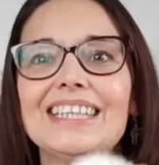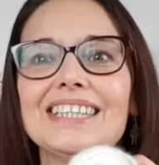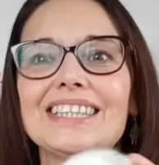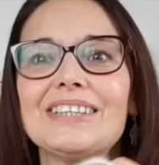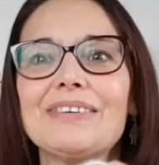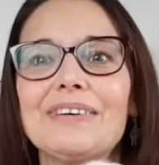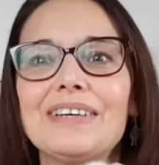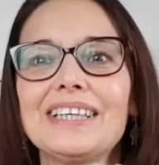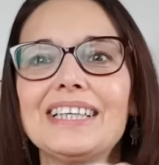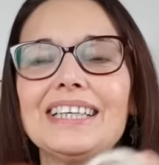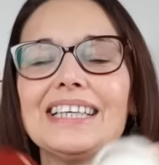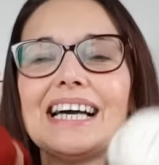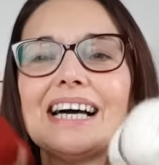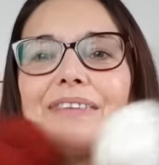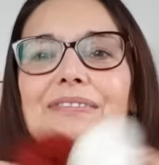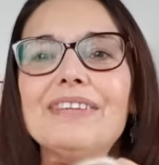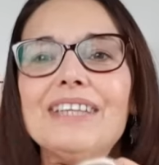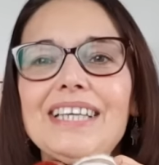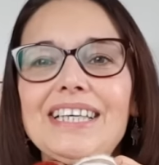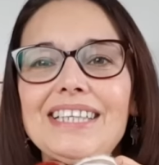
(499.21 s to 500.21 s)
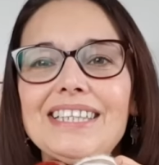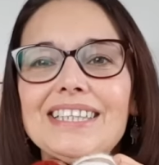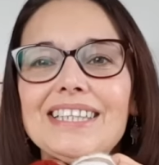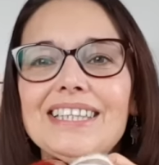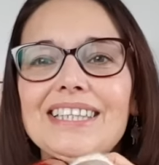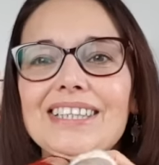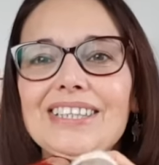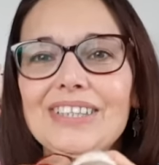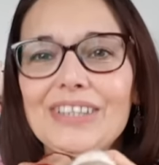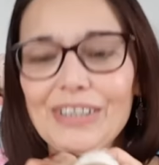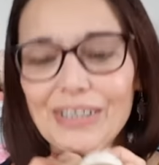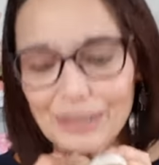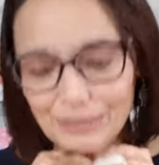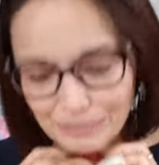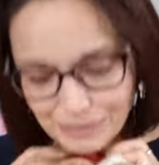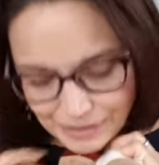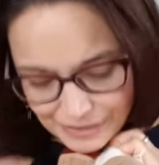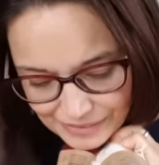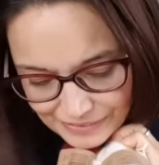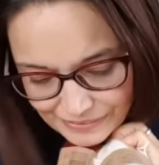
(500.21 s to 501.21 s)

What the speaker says: so I can have these at the top